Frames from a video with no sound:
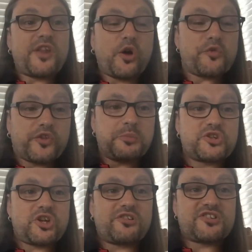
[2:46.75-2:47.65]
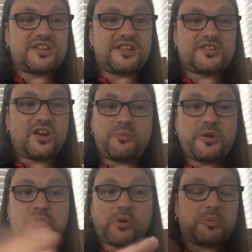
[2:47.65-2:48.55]
though for the majority of the time, they
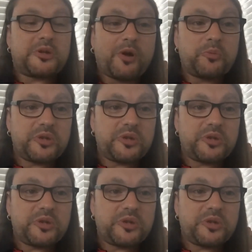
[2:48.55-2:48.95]
probably won't be